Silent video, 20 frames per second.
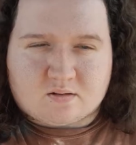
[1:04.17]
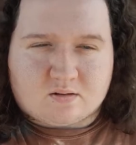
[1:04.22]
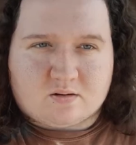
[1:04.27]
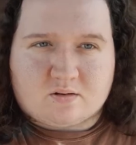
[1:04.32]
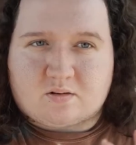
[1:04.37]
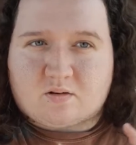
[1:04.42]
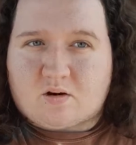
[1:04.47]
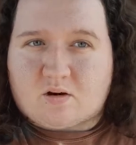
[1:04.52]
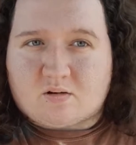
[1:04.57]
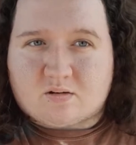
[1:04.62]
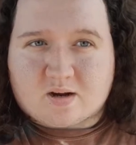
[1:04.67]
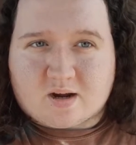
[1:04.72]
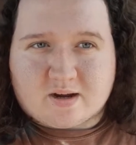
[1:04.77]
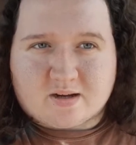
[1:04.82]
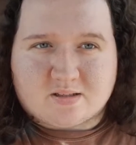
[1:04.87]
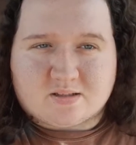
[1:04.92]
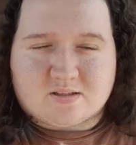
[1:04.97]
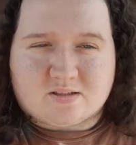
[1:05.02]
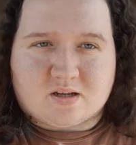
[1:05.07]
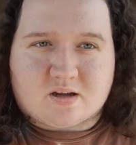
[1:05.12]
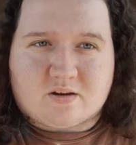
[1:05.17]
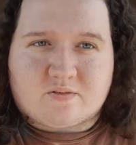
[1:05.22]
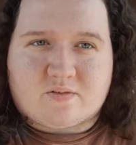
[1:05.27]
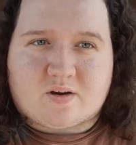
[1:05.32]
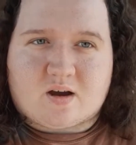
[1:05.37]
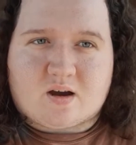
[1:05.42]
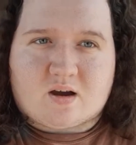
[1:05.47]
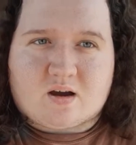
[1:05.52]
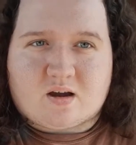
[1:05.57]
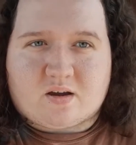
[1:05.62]
you know, all kinds of stuff.
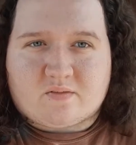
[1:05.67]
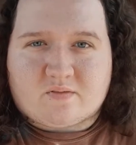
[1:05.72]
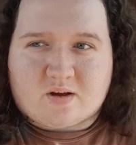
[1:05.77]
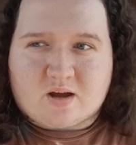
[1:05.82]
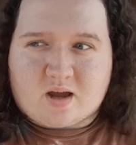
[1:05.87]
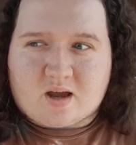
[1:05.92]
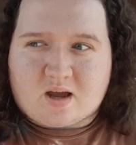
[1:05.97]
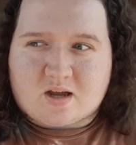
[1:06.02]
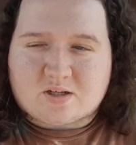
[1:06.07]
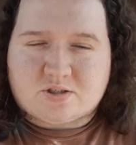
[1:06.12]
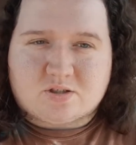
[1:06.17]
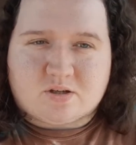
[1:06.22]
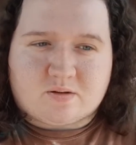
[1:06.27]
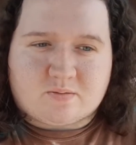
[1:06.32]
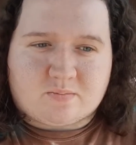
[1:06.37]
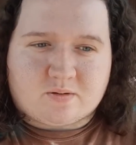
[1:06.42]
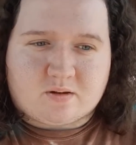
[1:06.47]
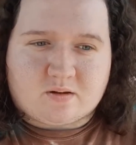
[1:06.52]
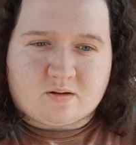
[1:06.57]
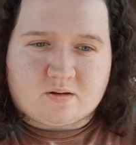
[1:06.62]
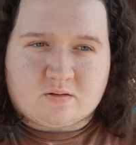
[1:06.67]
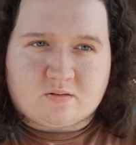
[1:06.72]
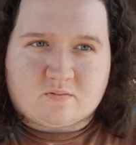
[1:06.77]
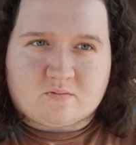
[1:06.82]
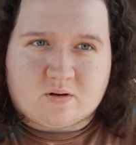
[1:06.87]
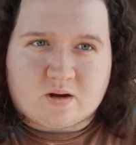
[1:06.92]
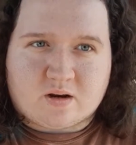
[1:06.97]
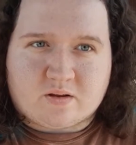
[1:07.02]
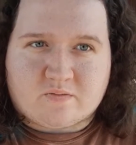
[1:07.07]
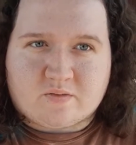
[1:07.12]
I've actually been
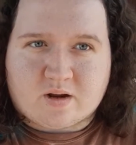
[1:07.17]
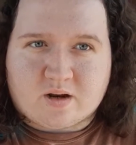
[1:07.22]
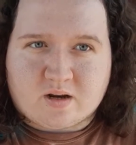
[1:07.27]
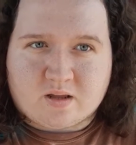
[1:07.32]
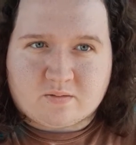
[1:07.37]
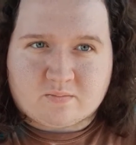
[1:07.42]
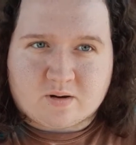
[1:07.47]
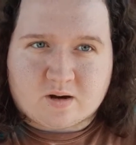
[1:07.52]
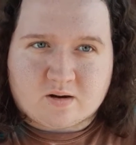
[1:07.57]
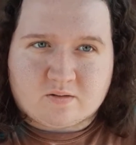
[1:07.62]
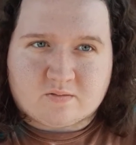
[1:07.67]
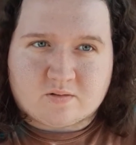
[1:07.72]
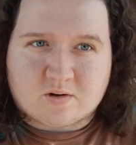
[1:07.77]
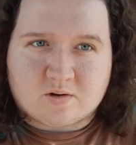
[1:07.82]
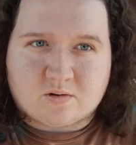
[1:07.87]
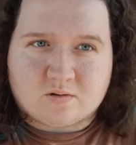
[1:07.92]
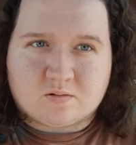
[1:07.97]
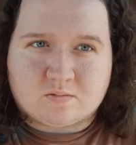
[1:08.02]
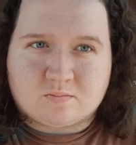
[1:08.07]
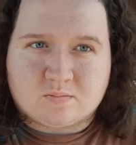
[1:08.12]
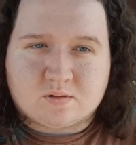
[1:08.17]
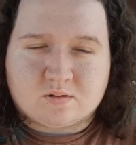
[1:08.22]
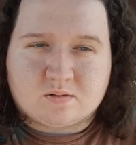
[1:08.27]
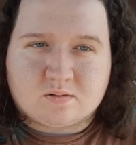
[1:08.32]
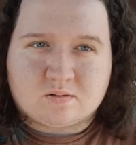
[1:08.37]
renovating my room